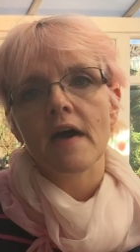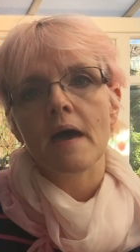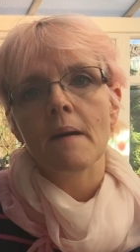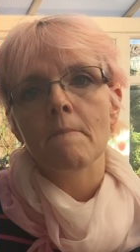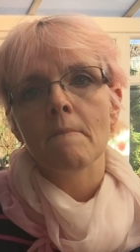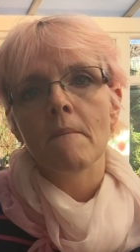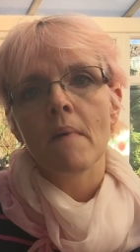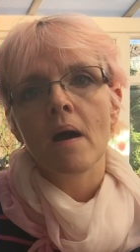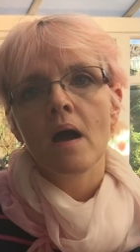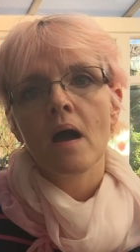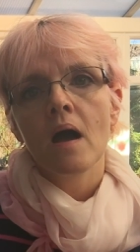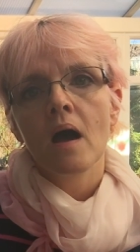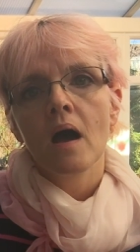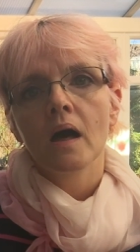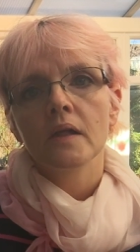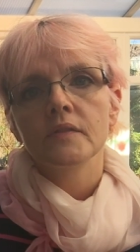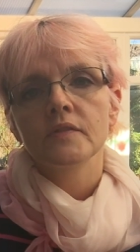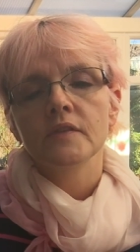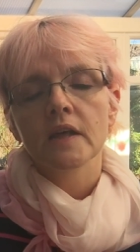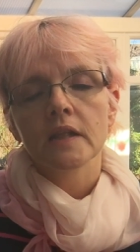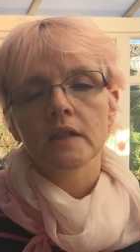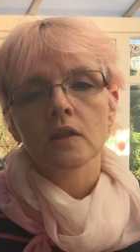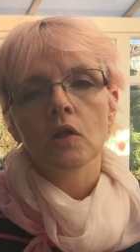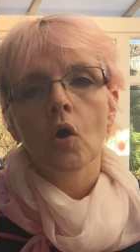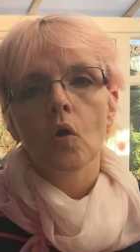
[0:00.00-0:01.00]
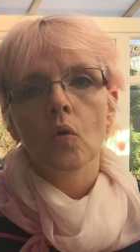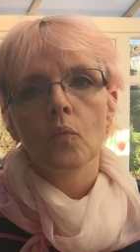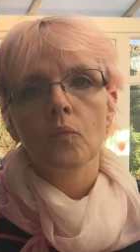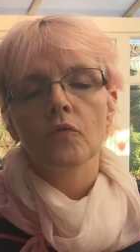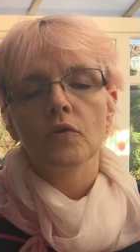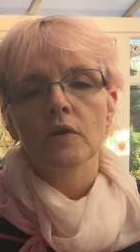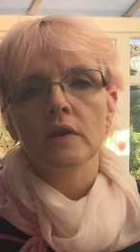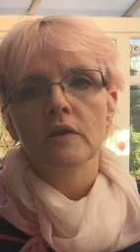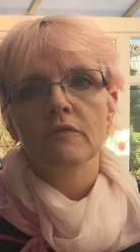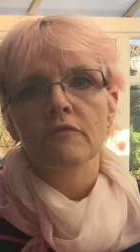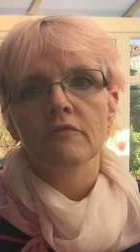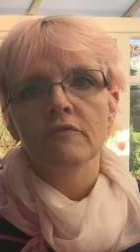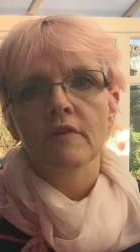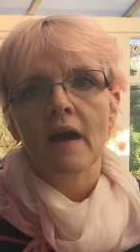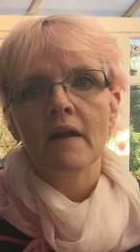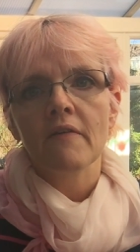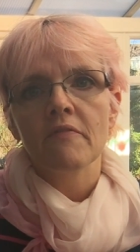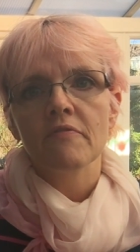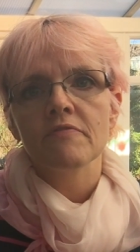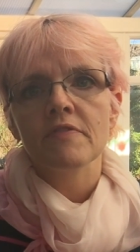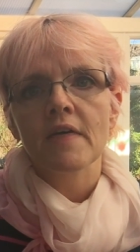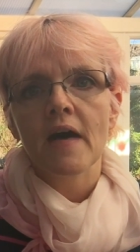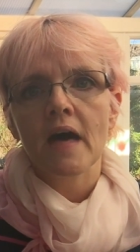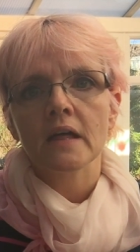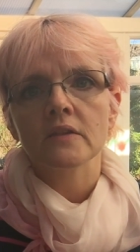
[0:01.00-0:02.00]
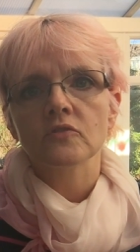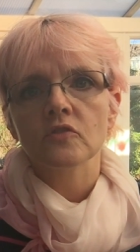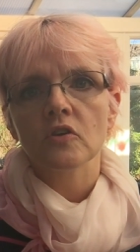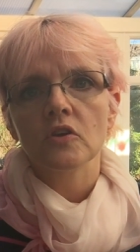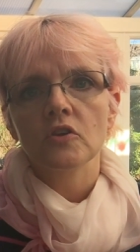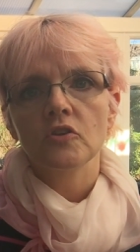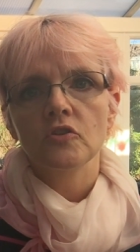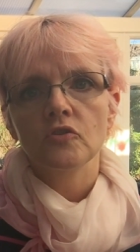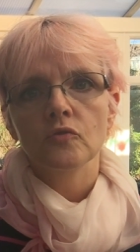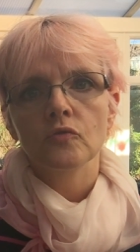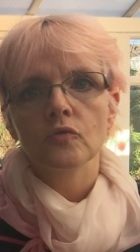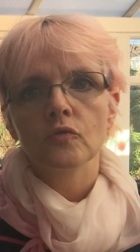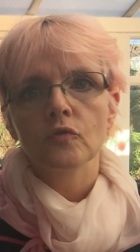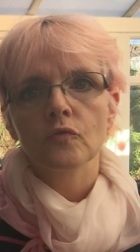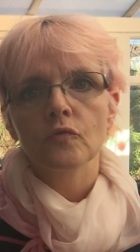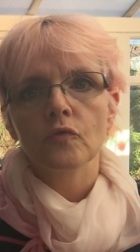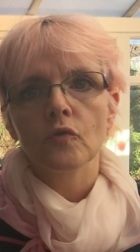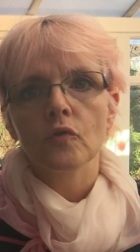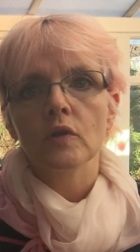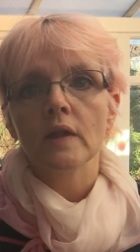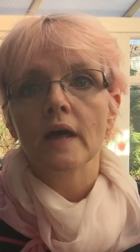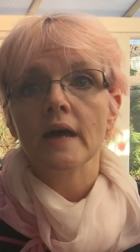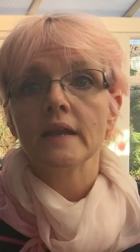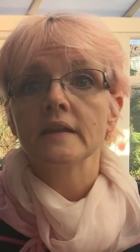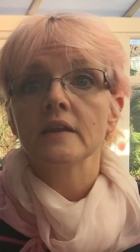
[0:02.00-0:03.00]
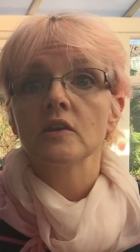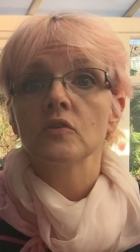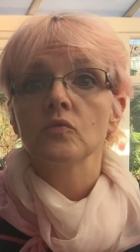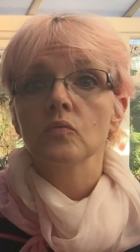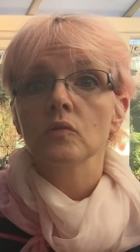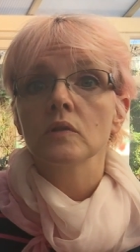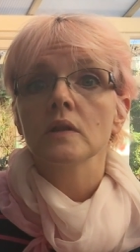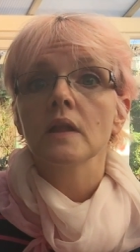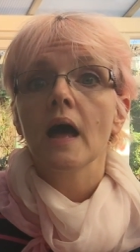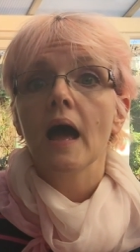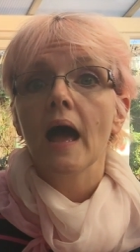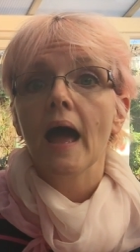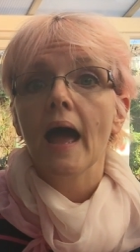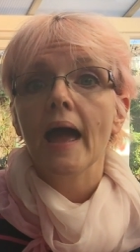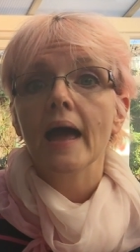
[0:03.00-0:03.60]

them. They'll hopefully find that useful and it will